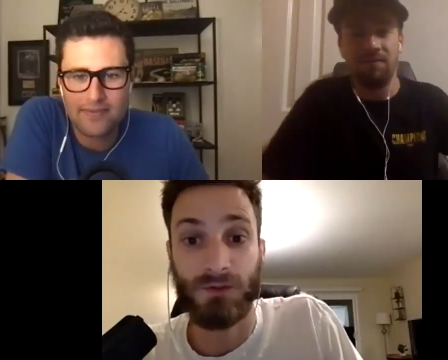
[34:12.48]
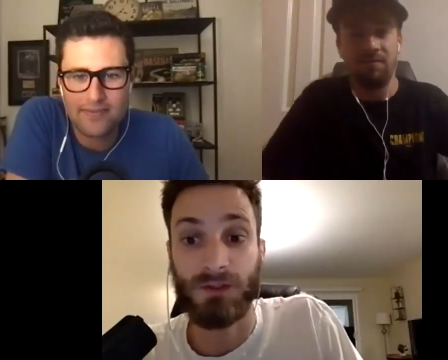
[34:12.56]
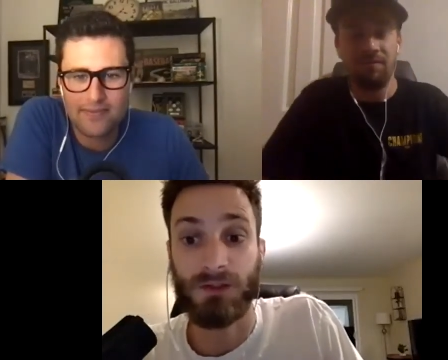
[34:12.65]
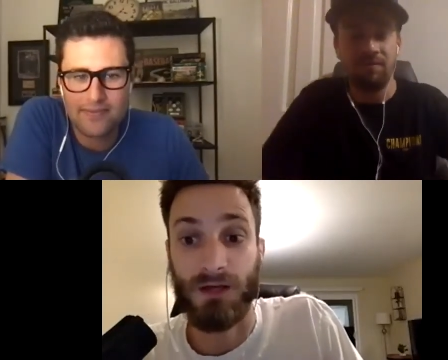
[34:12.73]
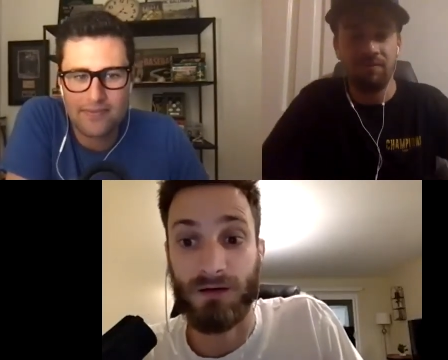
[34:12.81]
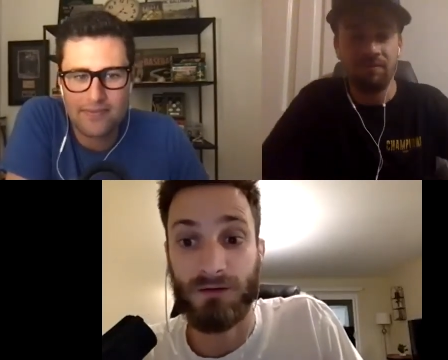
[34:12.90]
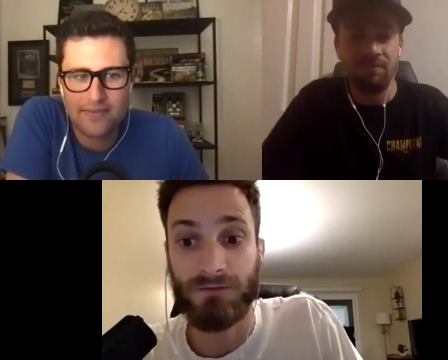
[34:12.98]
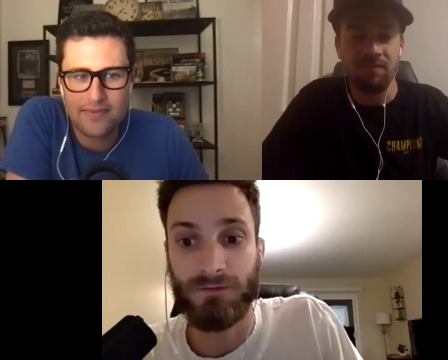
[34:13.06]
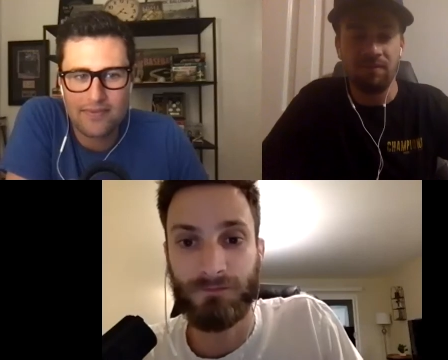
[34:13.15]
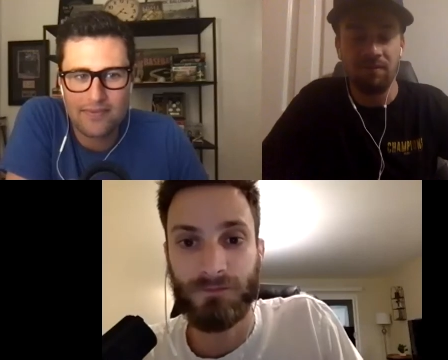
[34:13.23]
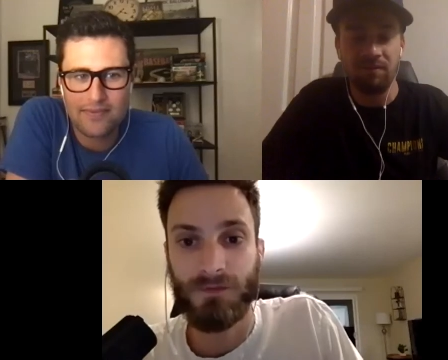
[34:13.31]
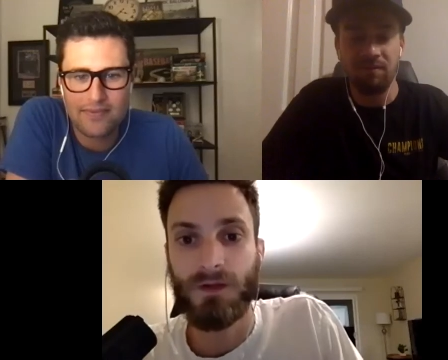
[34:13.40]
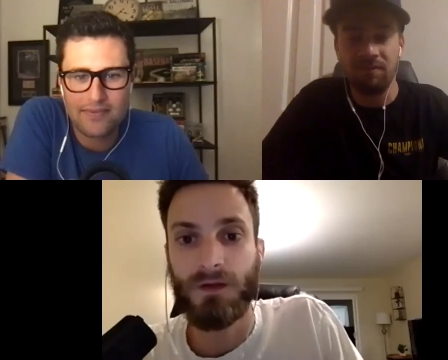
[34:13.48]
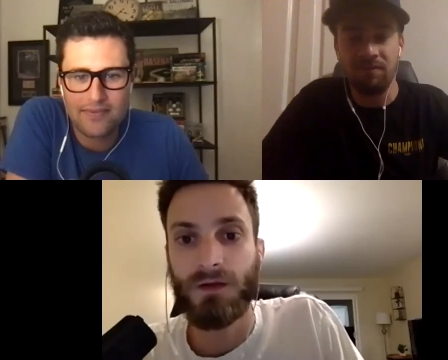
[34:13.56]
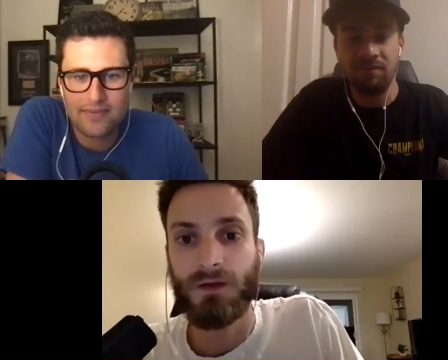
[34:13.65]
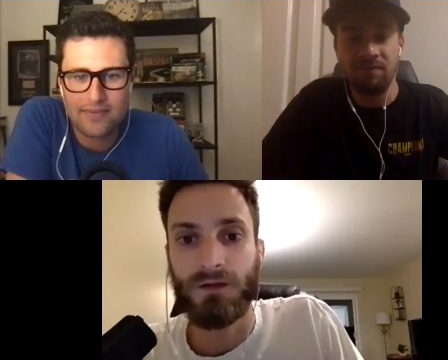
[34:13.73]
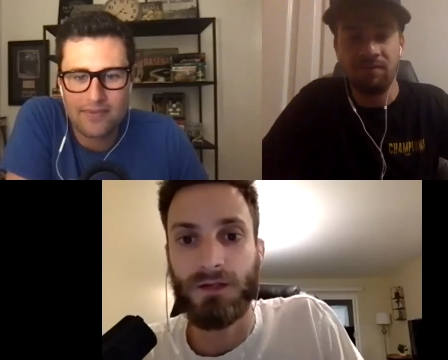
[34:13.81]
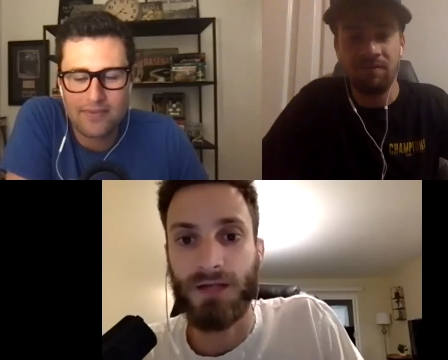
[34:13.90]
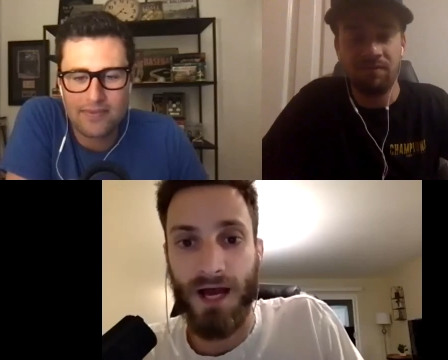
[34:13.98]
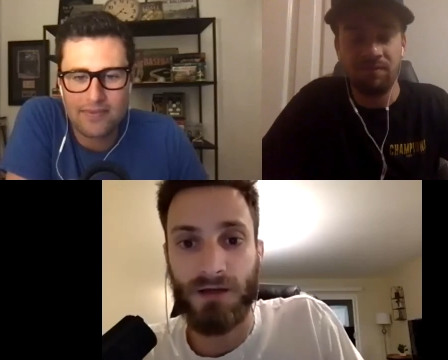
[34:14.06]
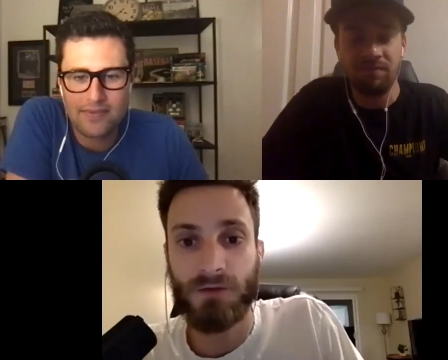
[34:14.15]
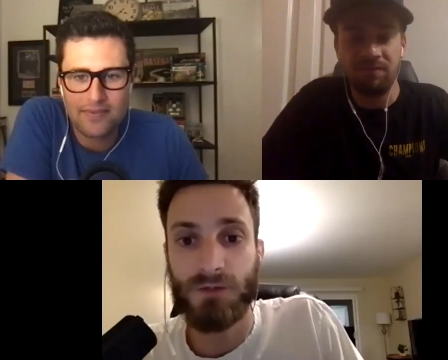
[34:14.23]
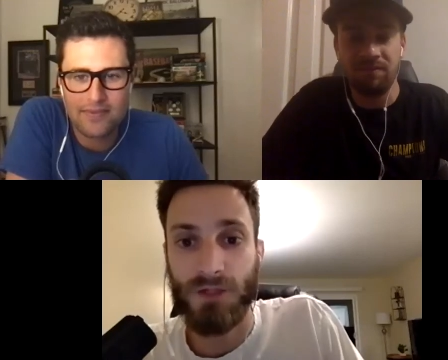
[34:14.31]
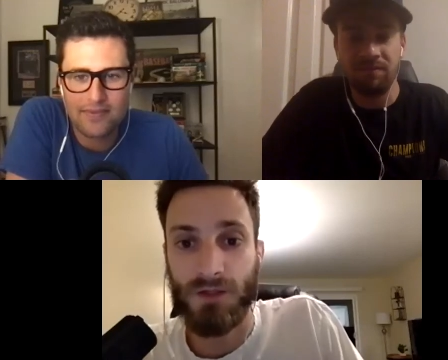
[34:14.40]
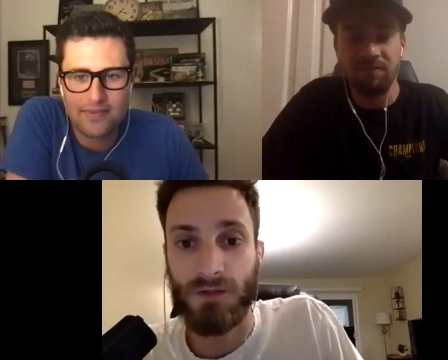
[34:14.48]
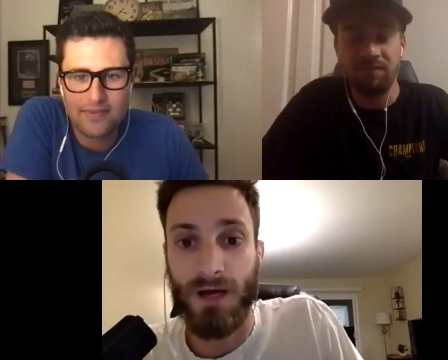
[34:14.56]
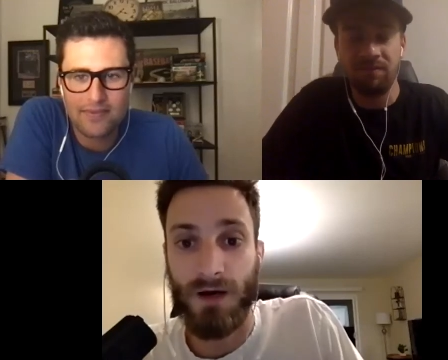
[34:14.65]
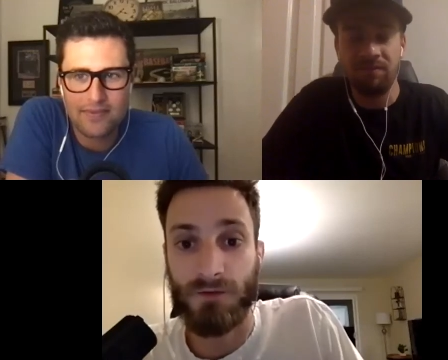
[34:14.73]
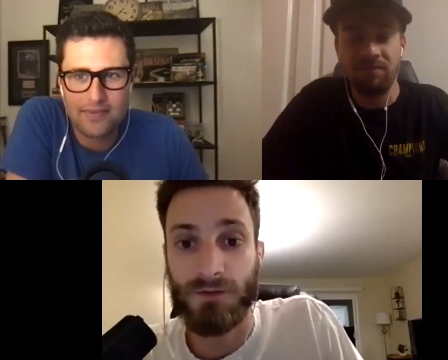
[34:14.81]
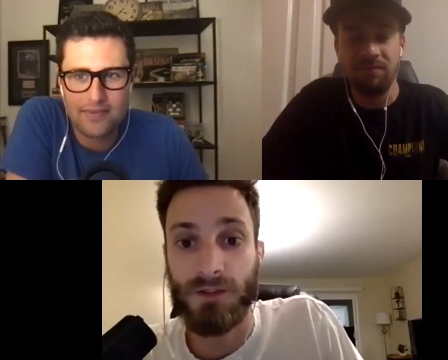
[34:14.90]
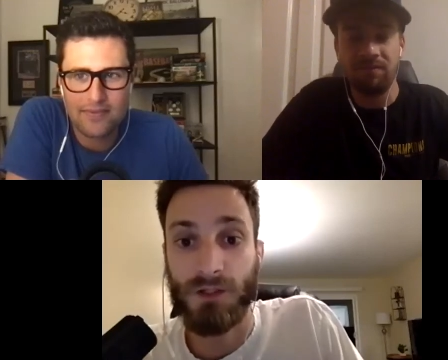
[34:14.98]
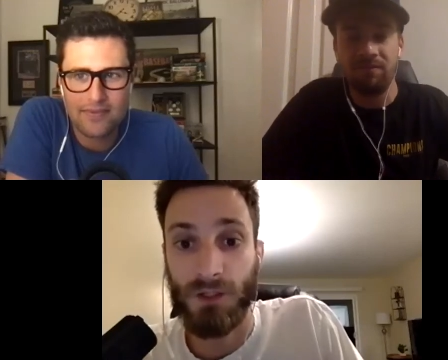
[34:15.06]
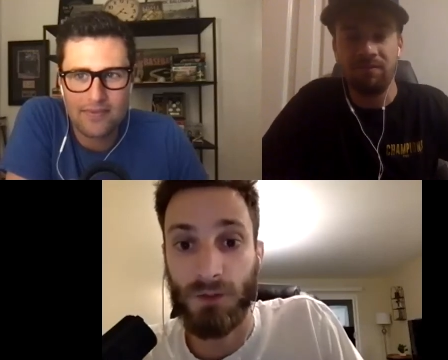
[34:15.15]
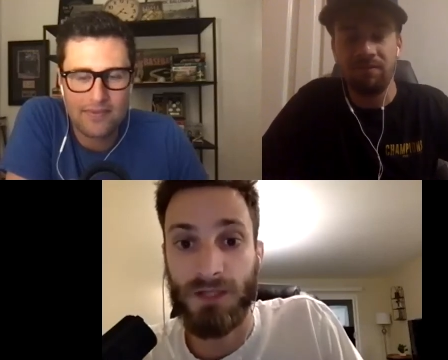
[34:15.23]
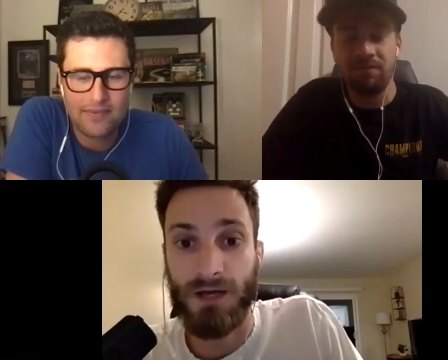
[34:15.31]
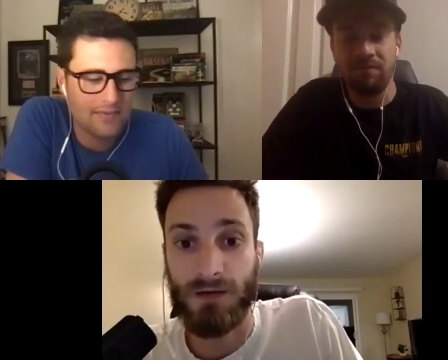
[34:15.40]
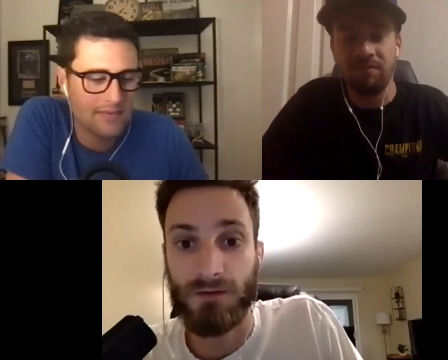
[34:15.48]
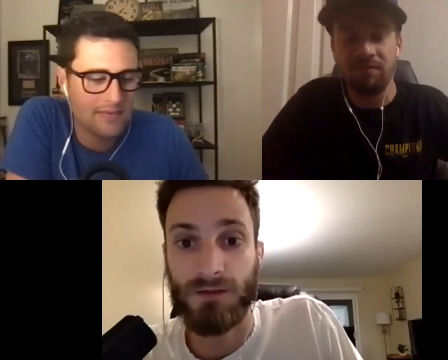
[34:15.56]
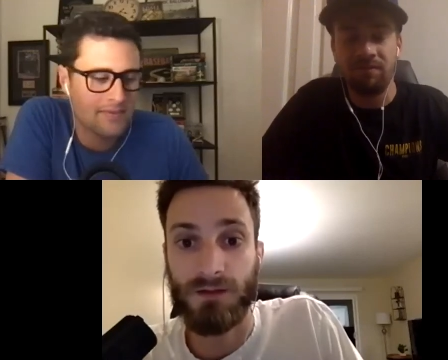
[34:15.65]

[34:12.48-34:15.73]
Speaker 1: love. The guy who was on the mound to close out